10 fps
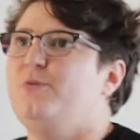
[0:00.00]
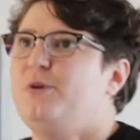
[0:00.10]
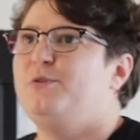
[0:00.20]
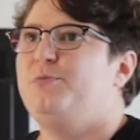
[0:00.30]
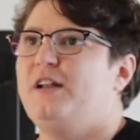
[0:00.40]

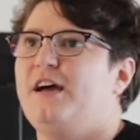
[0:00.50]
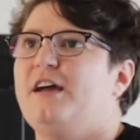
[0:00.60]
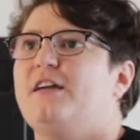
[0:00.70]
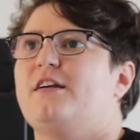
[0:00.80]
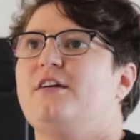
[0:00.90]
we would be
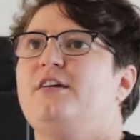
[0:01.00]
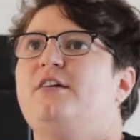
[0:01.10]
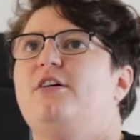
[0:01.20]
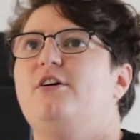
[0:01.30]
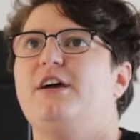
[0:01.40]
like,
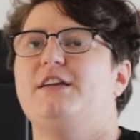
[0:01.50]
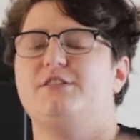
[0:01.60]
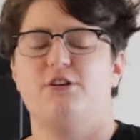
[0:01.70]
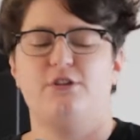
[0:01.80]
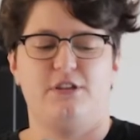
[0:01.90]
okay,
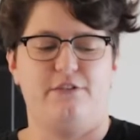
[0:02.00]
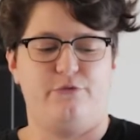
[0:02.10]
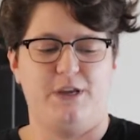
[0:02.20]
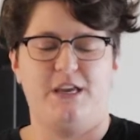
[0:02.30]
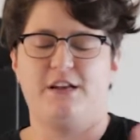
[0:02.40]
so if
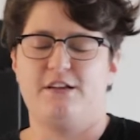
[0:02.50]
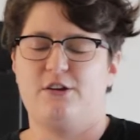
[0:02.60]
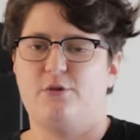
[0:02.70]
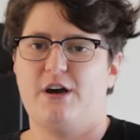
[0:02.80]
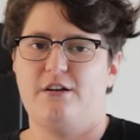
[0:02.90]
we get an
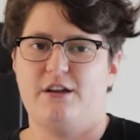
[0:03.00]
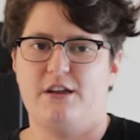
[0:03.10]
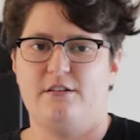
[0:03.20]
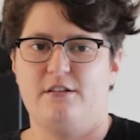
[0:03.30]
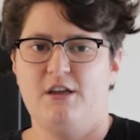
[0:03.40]
inquiry
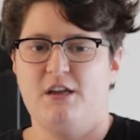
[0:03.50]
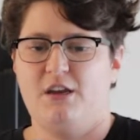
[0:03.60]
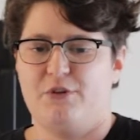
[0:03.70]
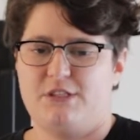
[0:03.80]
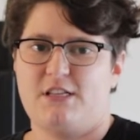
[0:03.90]
in,
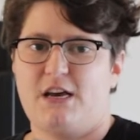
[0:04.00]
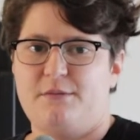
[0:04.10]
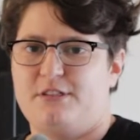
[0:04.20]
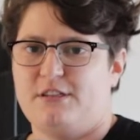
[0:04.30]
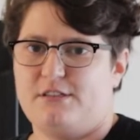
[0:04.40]
if it's
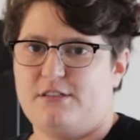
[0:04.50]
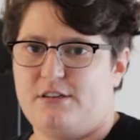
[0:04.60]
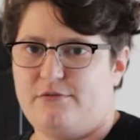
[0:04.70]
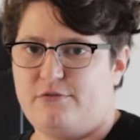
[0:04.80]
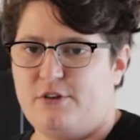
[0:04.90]
time
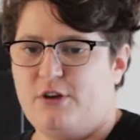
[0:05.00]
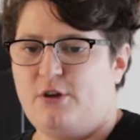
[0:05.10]
sensitive,